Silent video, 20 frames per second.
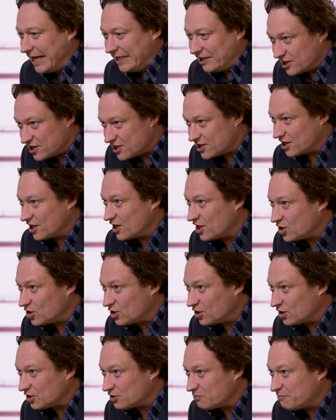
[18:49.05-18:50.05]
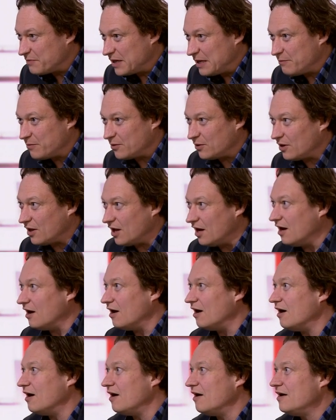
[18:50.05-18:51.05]
encircled. People
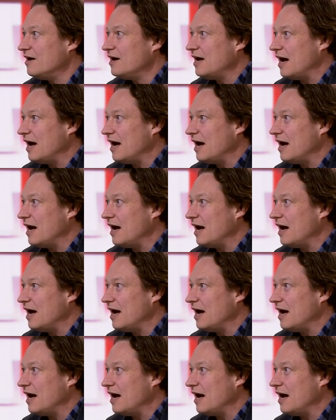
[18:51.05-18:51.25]
are